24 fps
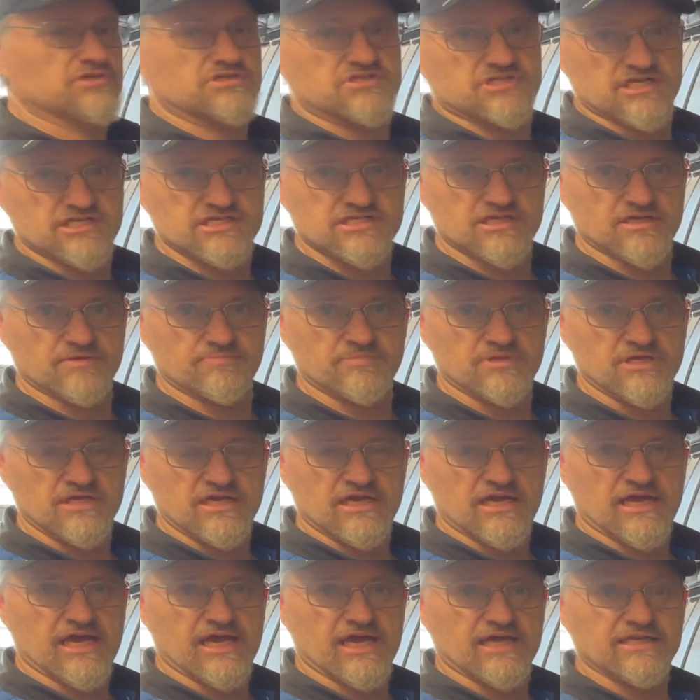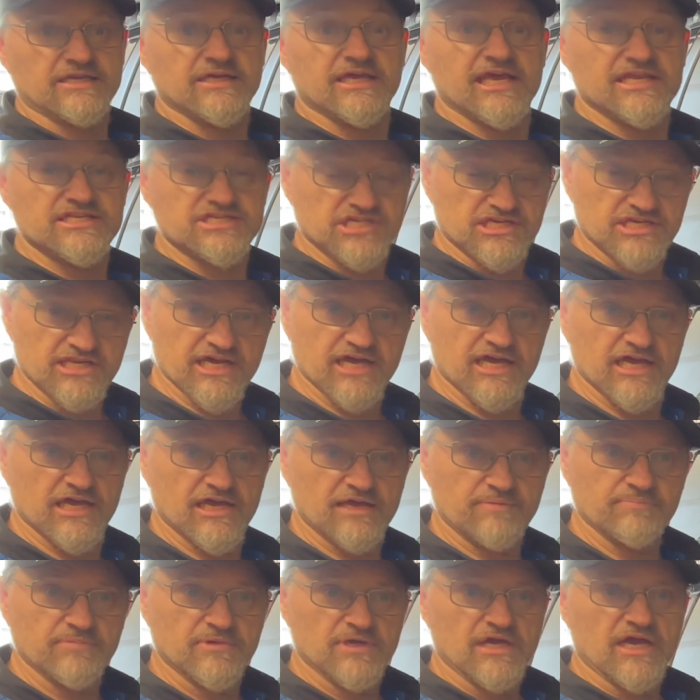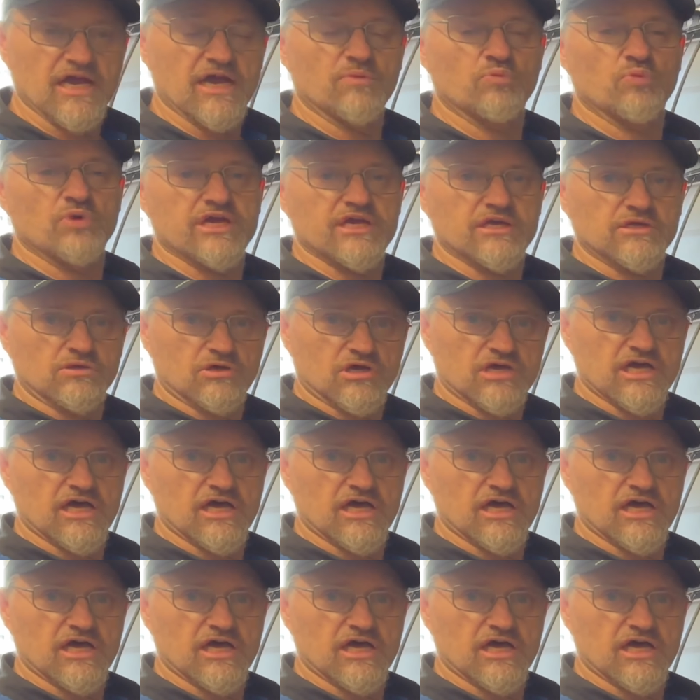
system and get your name, and we can look